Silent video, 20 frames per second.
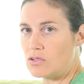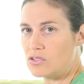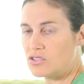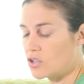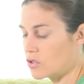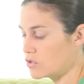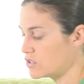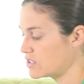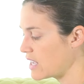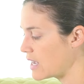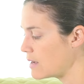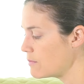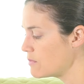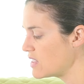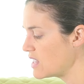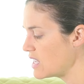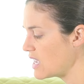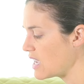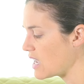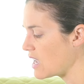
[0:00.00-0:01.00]
So same
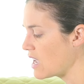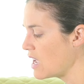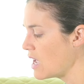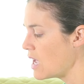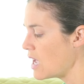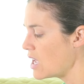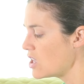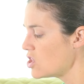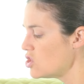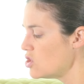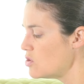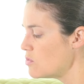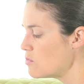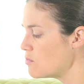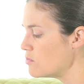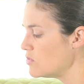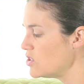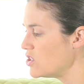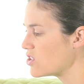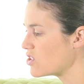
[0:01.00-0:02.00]
thing,
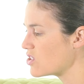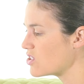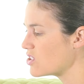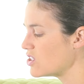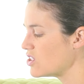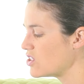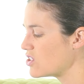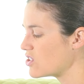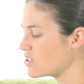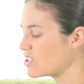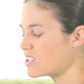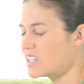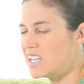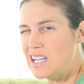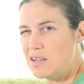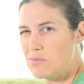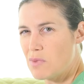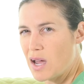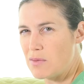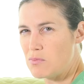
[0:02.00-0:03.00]
you, your, your
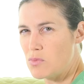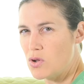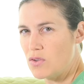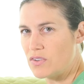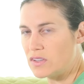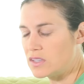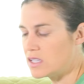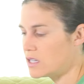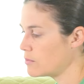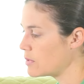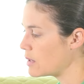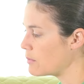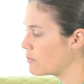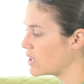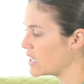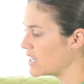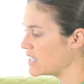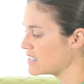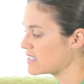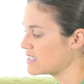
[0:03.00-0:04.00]
knee might move a little bit,
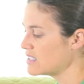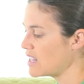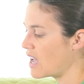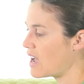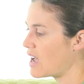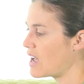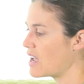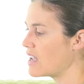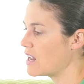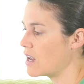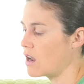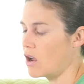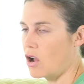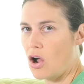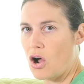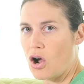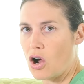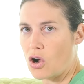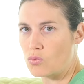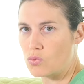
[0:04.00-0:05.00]
but it's not
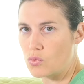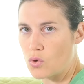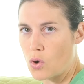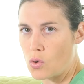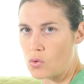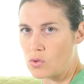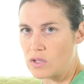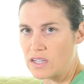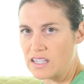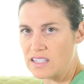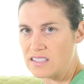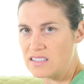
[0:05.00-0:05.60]
a rolling.